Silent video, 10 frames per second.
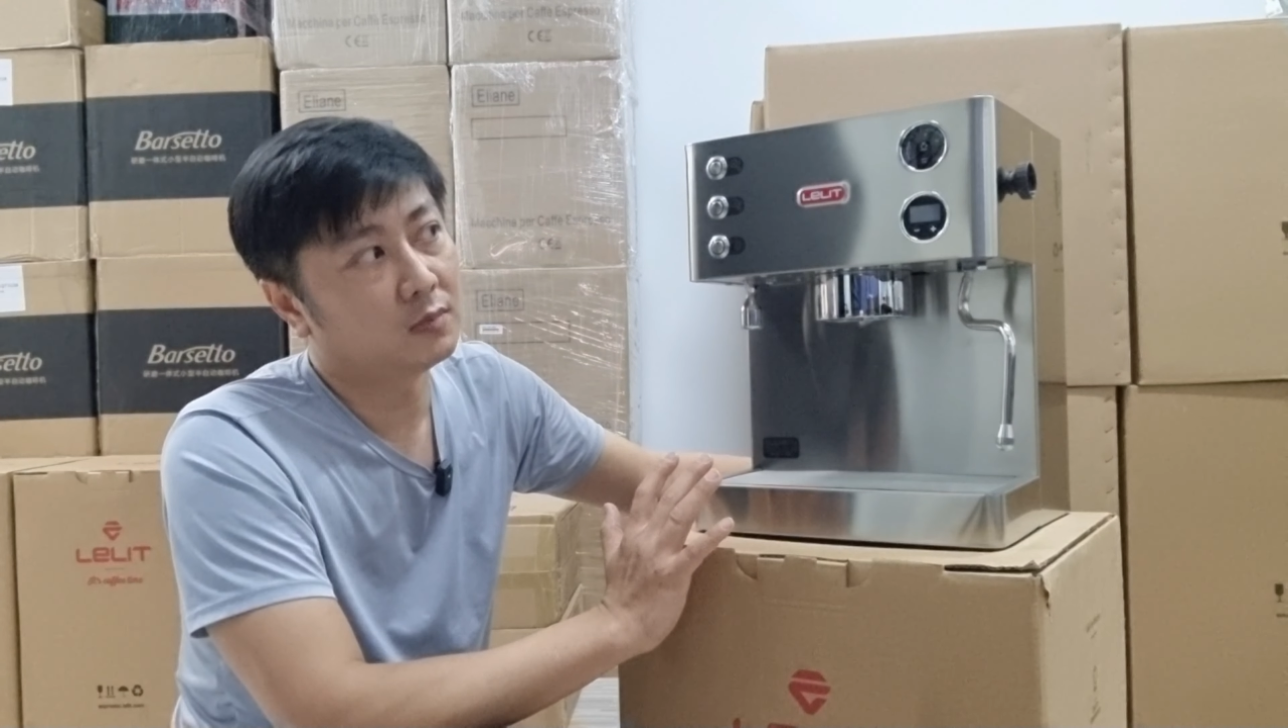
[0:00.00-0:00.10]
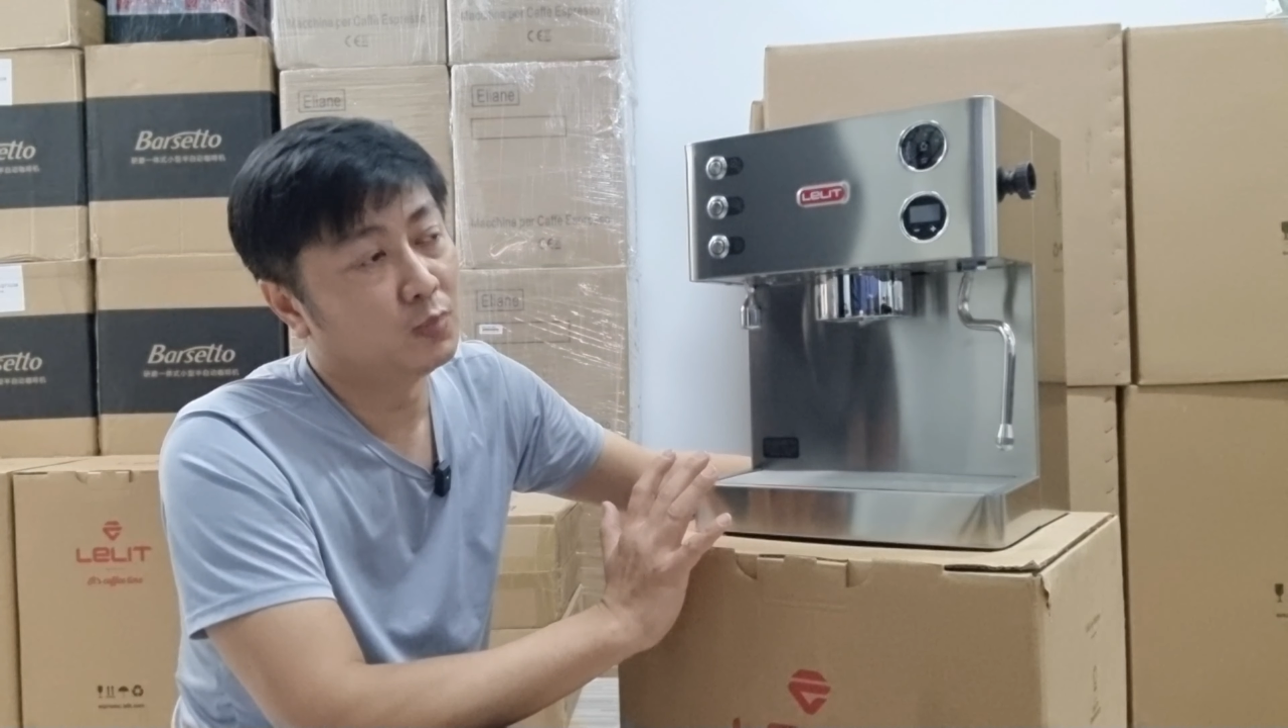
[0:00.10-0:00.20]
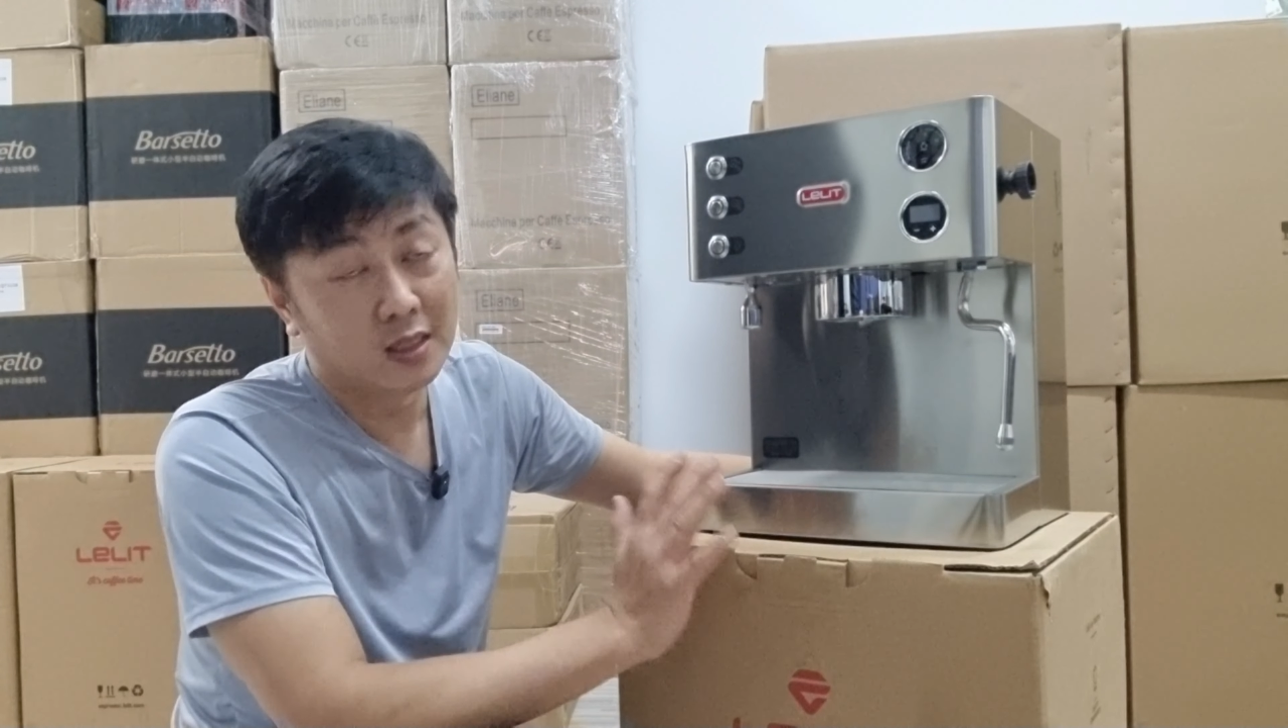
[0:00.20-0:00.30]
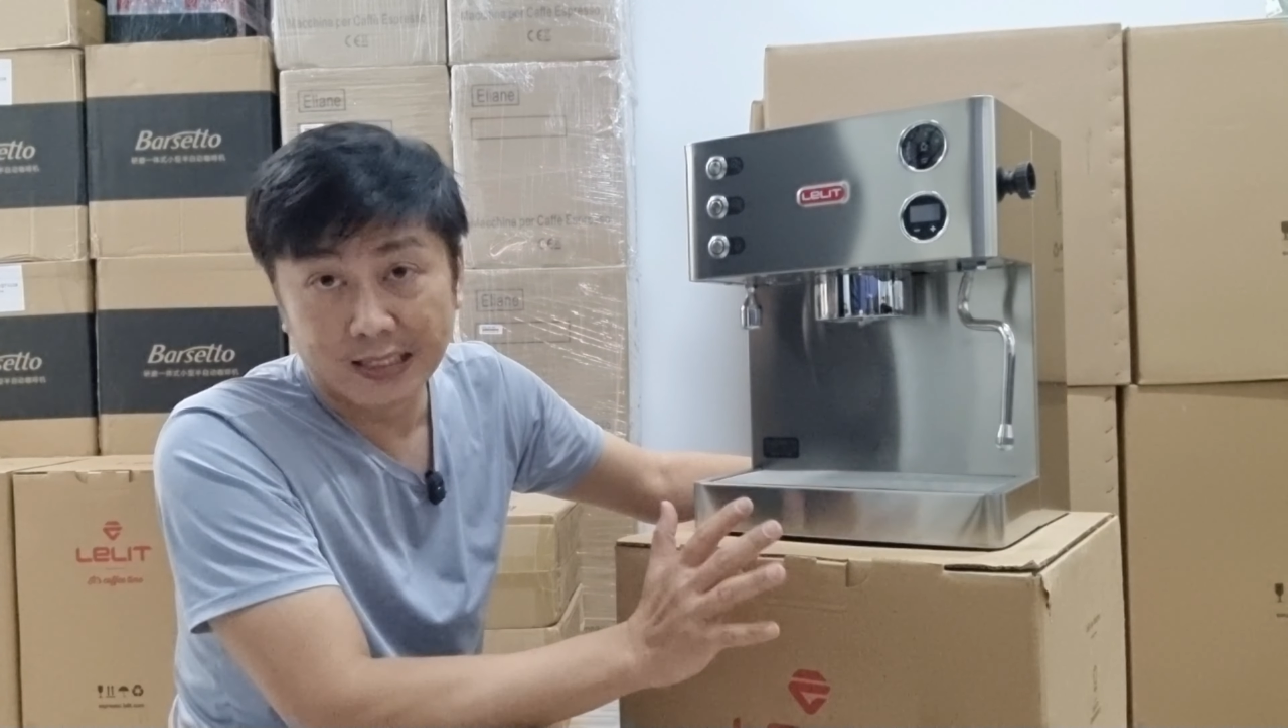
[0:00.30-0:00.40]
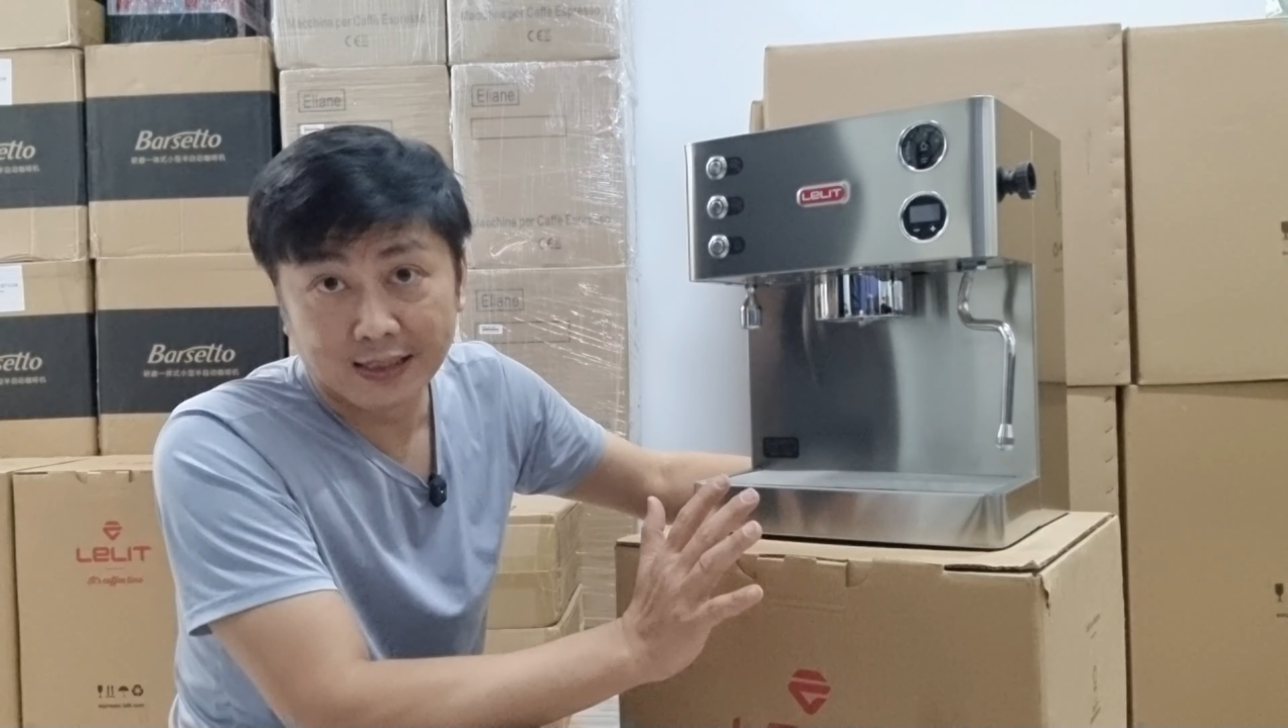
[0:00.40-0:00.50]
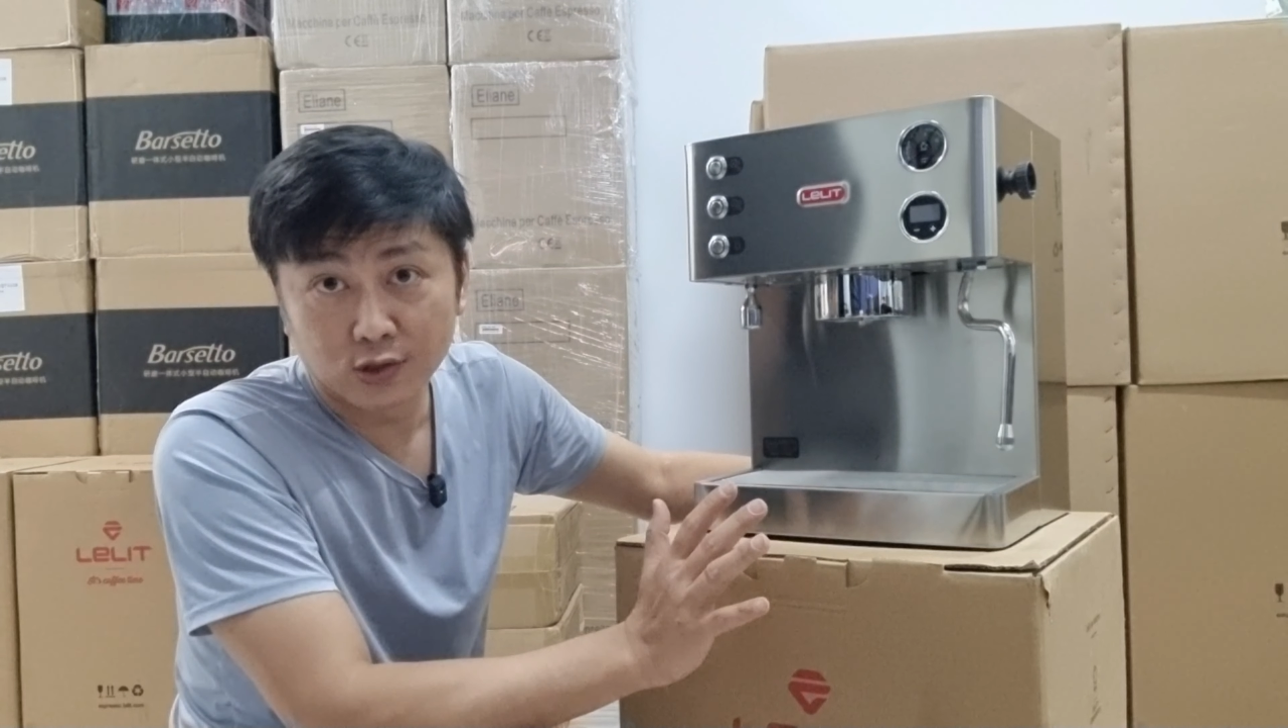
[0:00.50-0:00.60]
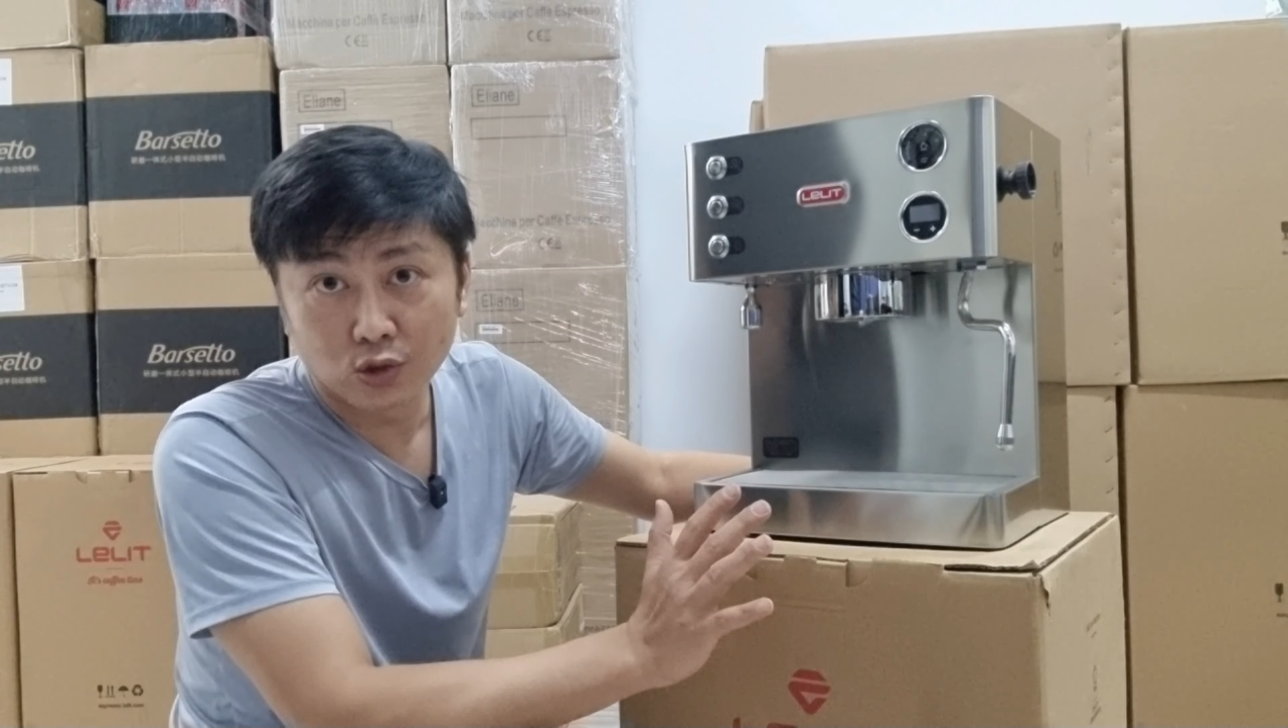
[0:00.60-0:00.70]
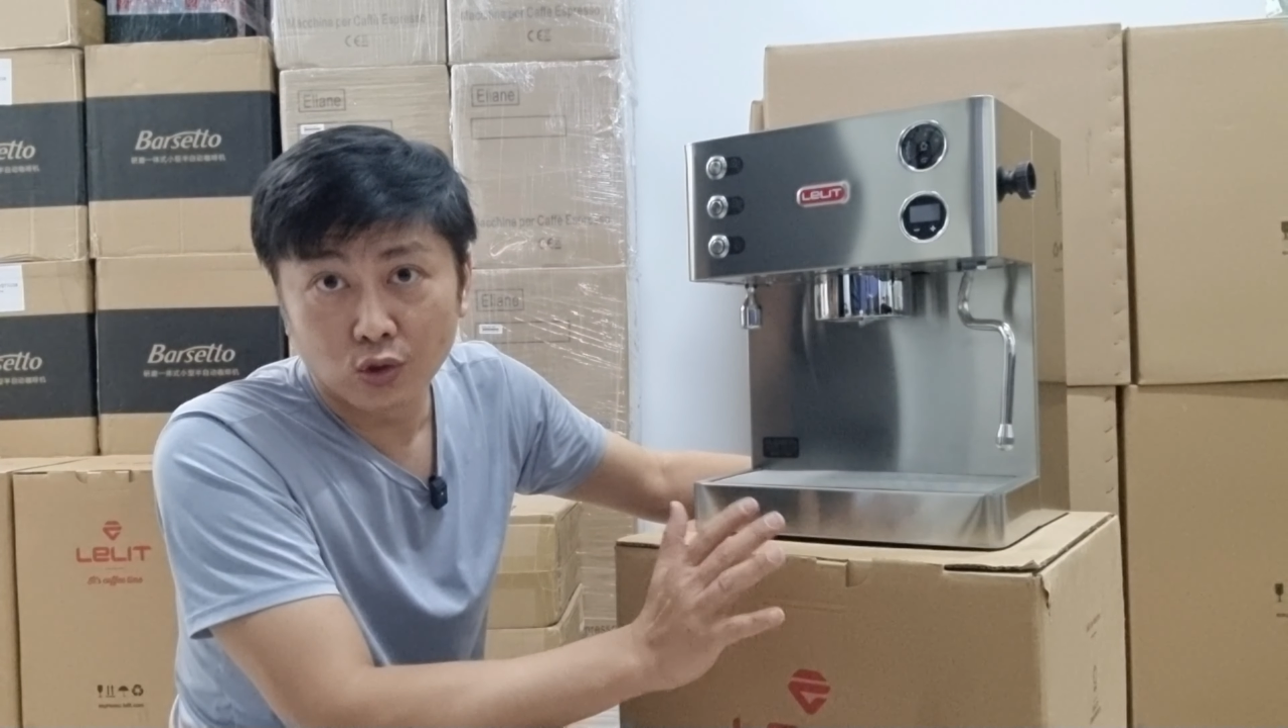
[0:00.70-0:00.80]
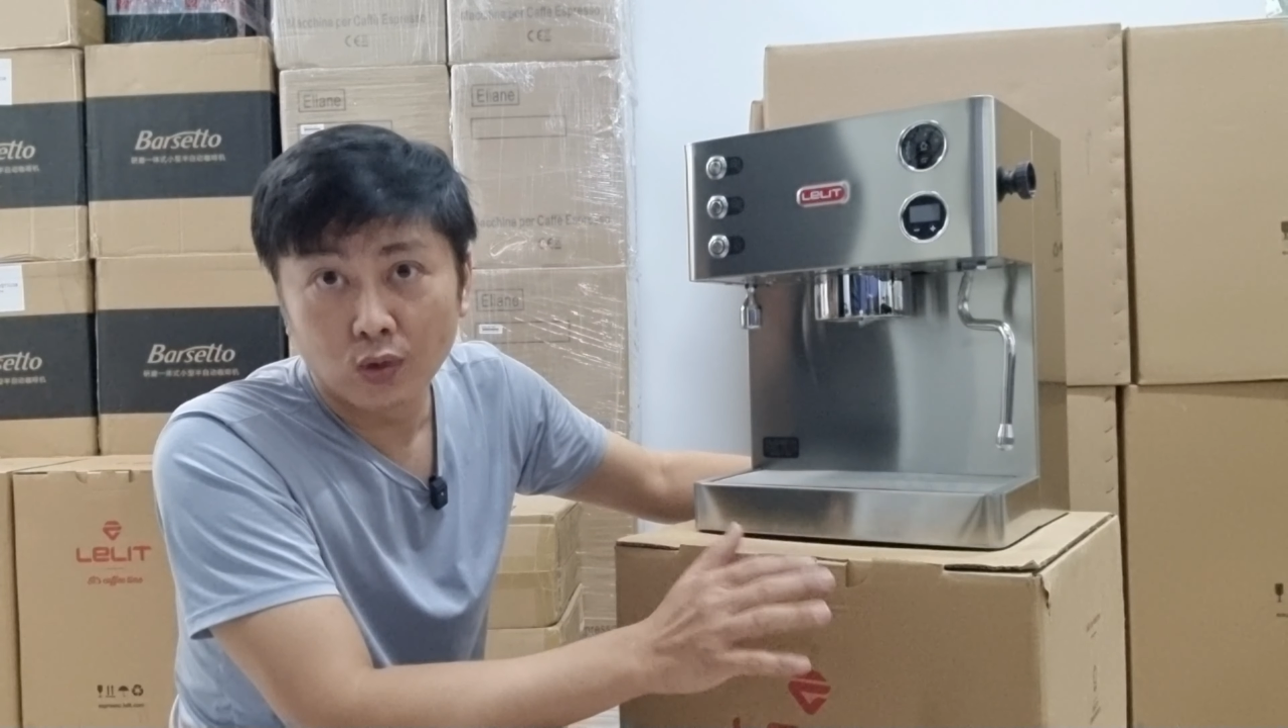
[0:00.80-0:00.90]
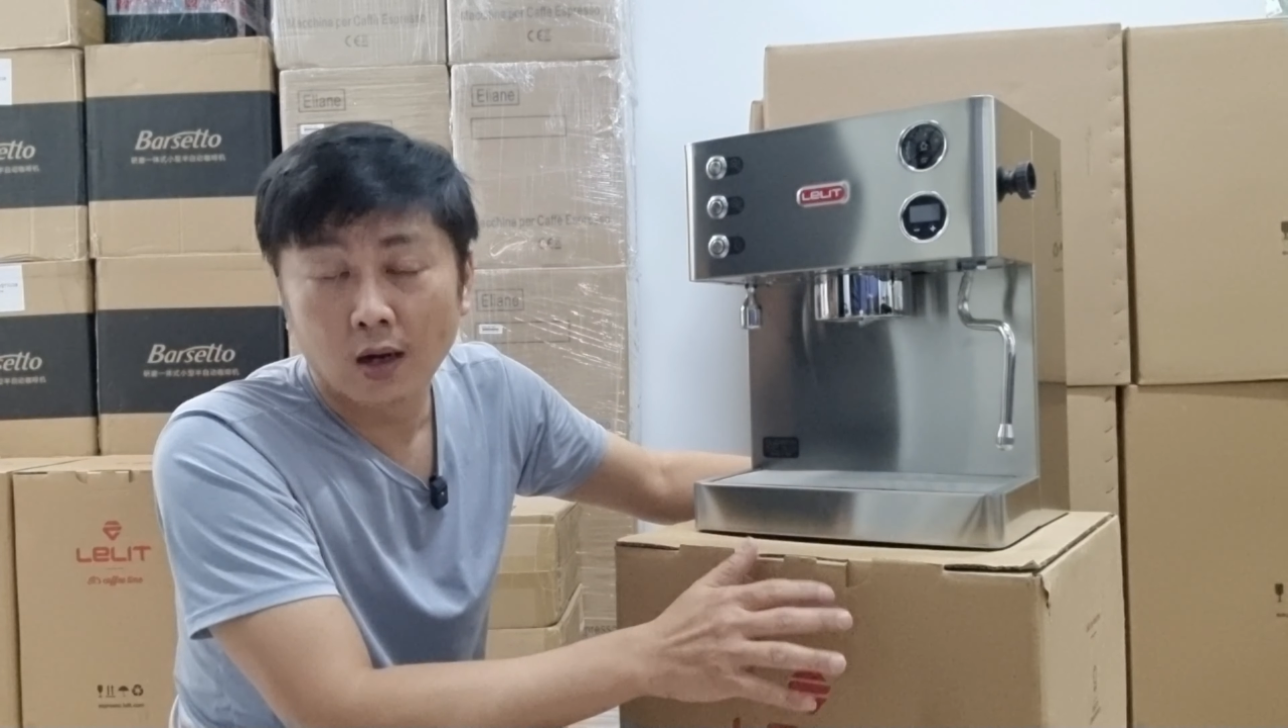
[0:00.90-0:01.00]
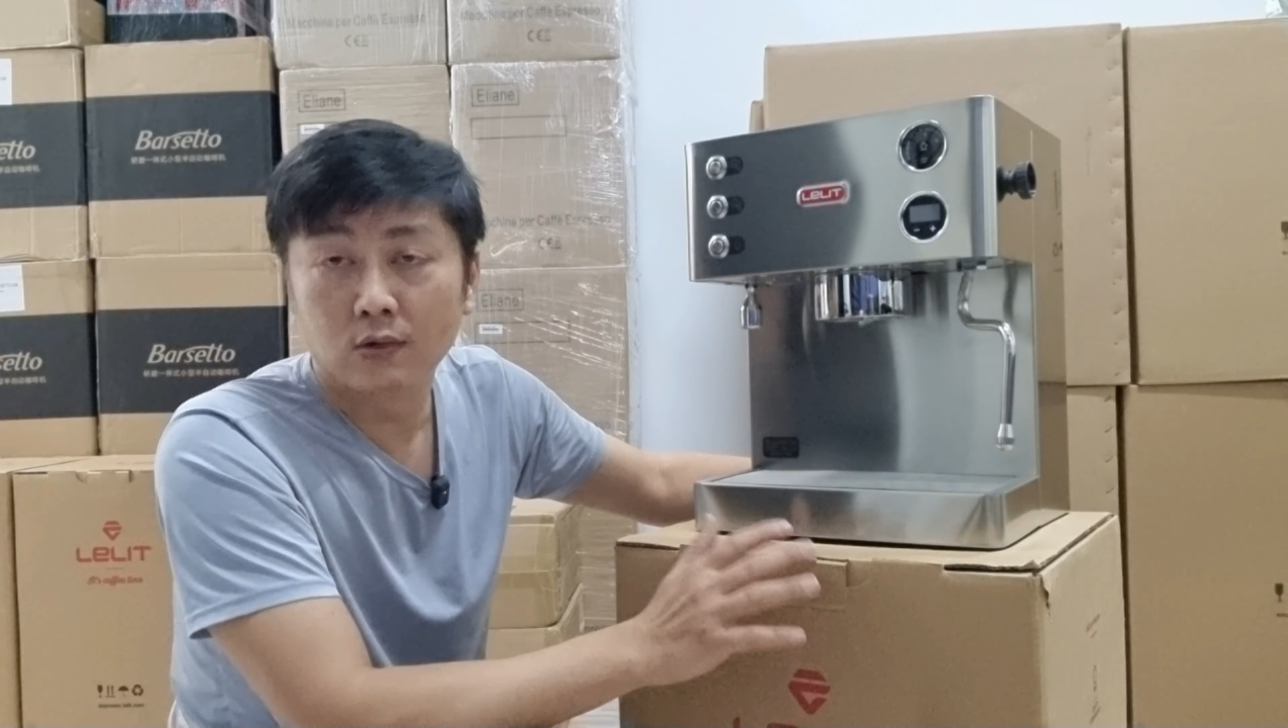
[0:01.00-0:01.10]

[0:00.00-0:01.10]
Milesto,